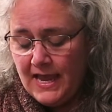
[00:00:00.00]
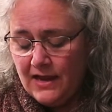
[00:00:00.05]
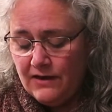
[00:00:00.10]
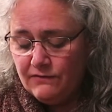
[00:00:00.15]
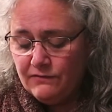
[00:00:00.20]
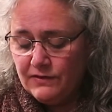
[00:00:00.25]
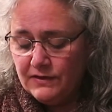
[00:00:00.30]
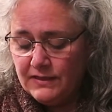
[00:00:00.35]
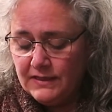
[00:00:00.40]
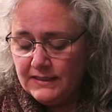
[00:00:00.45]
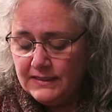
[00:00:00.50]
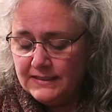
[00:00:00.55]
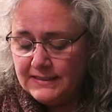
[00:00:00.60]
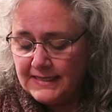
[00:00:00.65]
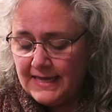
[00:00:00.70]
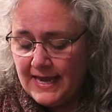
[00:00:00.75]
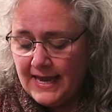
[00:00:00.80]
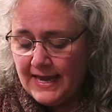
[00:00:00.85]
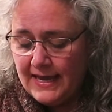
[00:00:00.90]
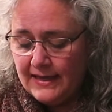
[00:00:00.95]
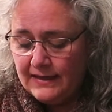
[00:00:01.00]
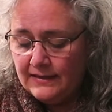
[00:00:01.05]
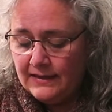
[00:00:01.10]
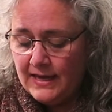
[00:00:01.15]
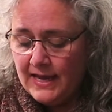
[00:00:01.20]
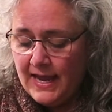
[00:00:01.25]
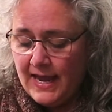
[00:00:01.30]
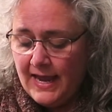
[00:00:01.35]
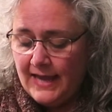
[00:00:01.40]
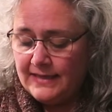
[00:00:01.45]
Everything sad
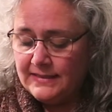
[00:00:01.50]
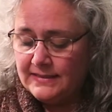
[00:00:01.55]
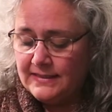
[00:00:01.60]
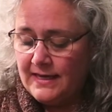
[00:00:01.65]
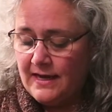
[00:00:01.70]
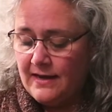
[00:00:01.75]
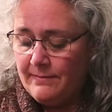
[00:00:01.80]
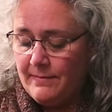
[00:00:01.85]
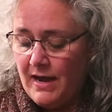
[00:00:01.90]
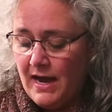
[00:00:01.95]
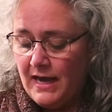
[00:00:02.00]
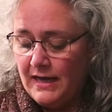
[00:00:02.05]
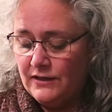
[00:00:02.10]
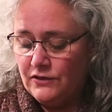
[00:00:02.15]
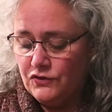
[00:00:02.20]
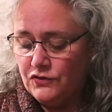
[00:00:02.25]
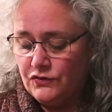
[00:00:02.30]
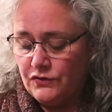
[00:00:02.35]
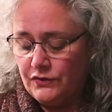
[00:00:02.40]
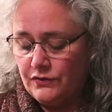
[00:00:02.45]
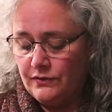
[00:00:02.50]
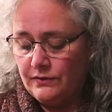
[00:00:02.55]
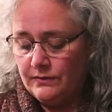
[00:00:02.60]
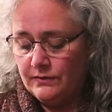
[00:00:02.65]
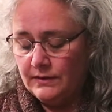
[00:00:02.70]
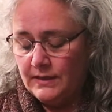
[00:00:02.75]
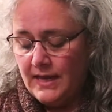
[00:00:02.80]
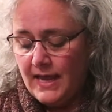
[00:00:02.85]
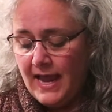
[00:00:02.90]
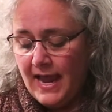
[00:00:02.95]
has come untrue.
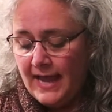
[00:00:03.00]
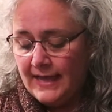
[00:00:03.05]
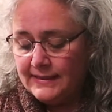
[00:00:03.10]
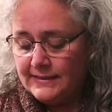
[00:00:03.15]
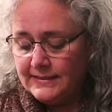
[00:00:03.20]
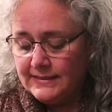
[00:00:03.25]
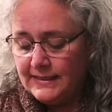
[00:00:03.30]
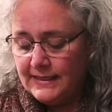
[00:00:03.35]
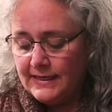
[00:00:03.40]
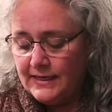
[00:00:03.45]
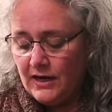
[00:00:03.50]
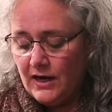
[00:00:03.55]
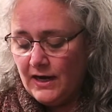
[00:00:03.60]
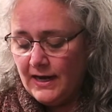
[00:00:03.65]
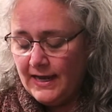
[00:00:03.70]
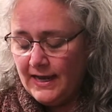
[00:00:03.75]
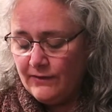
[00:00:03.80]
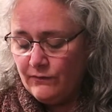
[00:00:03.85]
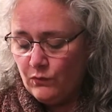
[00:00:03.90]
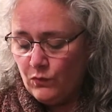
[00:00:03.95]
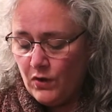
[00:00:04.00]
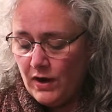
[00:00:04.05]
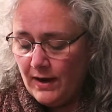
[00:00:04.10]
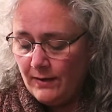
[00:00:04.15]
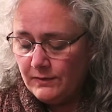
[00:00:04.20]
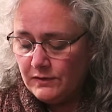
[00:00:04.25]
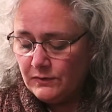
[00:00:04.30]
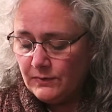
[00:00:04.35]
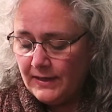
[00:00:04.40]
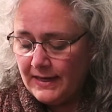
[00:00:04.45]
And see, I have
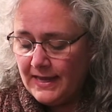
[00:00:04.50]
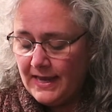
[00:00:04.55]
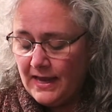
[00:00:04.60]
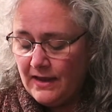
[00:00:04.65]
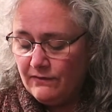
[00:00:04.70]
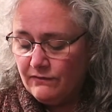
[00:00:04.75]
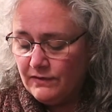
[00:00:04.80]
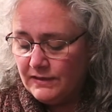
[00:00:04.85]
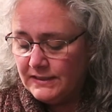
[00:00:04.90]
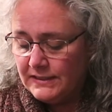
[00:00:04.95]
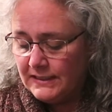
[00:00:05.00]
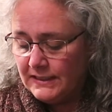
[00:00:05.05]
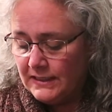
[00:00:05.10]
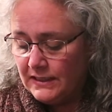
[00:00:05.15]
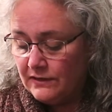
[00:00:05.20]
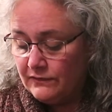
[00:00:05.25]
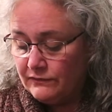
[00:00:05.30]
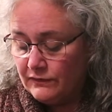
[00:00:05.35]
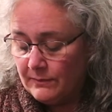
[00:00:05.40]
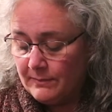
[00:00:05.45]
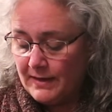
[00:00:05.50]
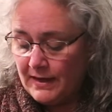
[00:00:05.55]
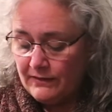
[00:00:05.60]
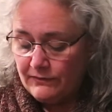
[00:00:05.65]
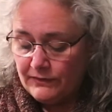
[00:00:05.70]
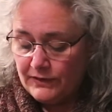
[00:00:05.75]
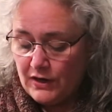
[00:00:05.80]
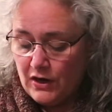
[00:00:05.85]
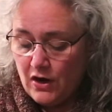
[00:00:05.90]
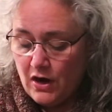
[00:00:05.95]
wiped away every tear from
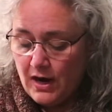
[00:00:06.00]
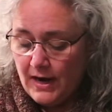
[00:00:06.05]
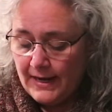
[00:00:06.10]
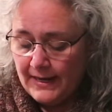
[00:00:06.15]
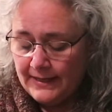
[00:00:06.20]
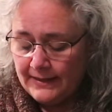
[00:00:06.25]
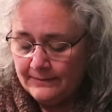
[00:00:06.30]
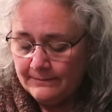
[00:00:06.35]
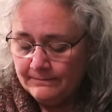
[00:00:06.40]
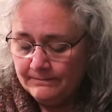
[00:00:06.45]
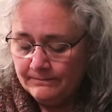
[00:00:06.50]
every eye."